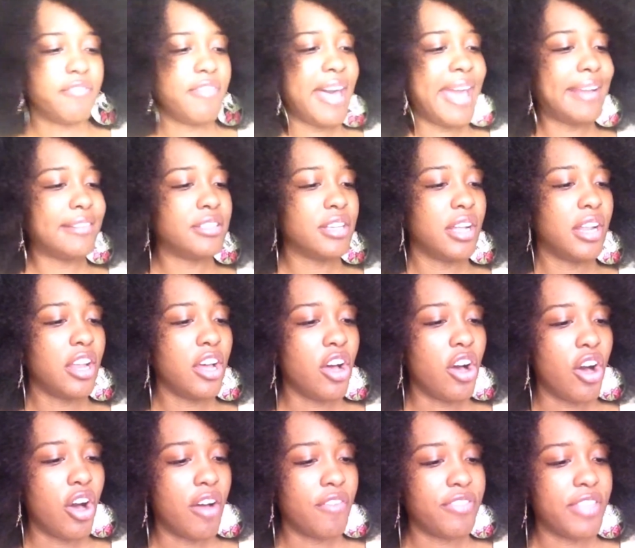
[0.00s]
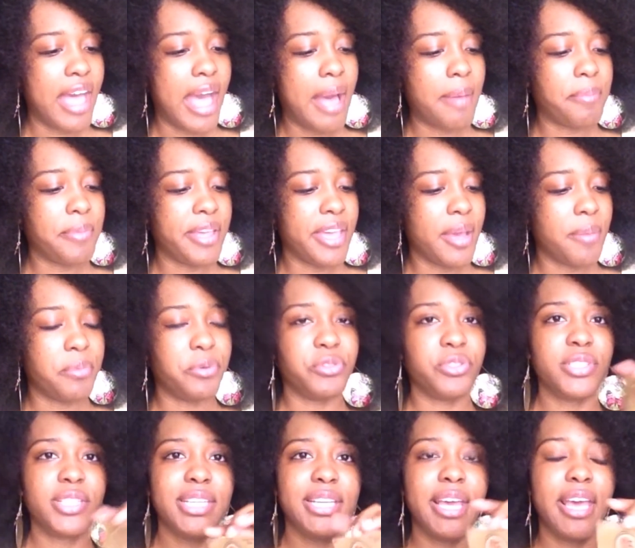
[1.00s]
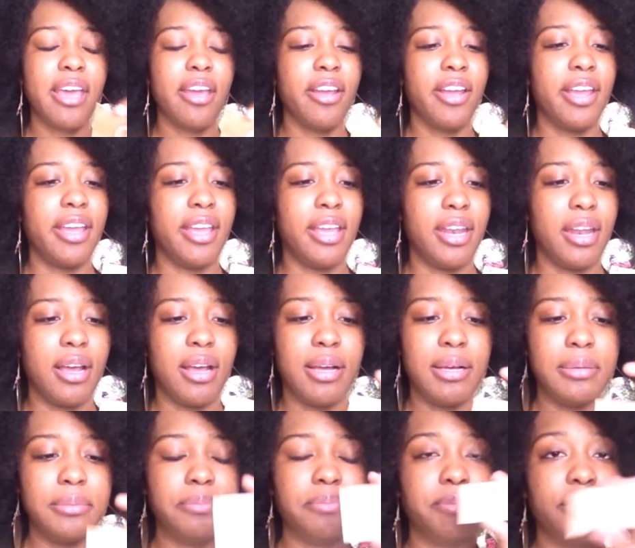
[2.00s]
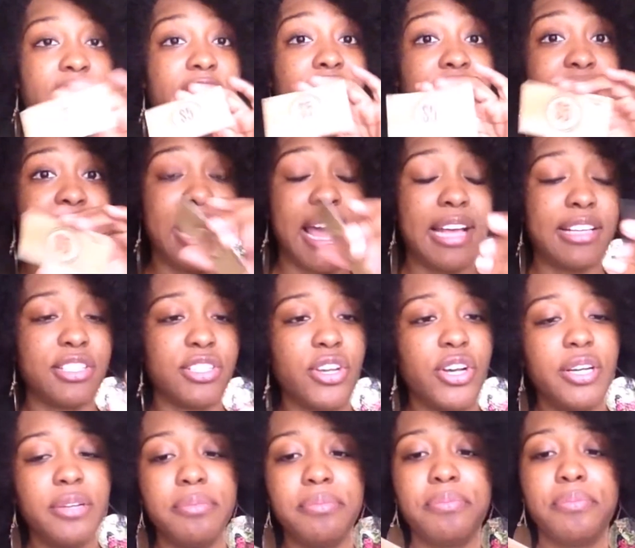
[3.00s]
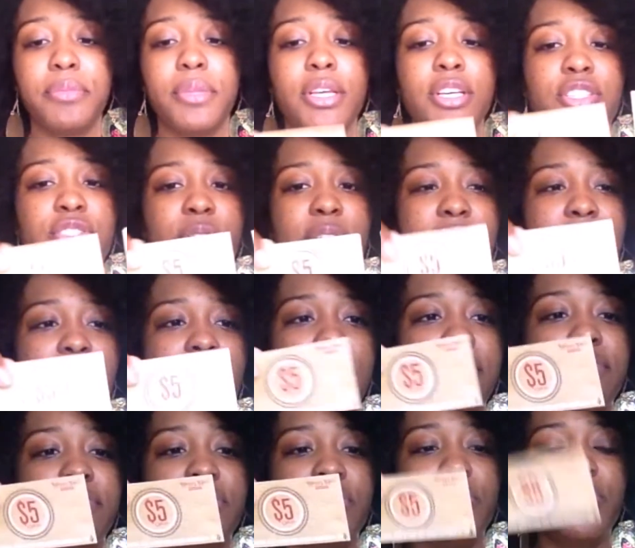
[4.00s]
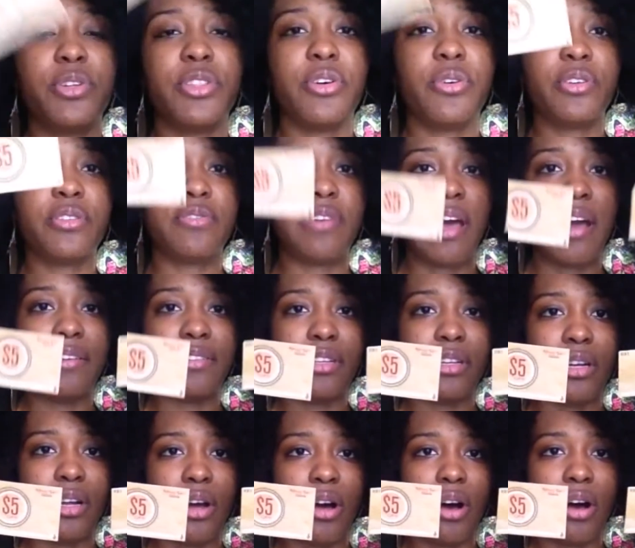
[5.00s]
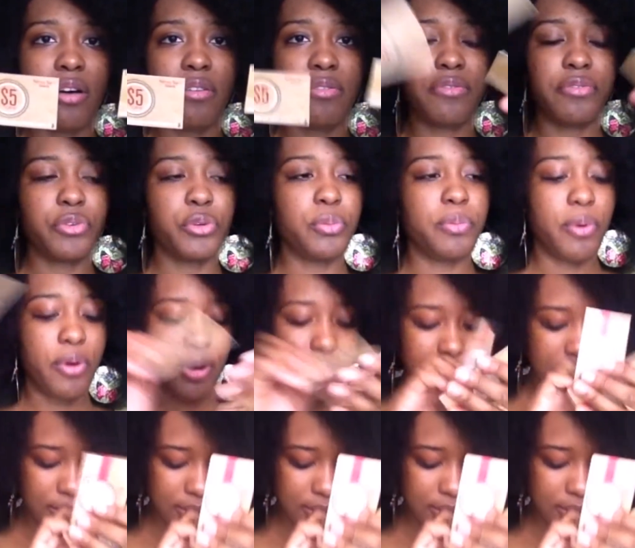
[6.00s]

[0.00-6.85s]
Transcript: five dollars off the Happy Hair Boutique Hair in um, Hair in Nassau. So I got two of those five dollars off coupons.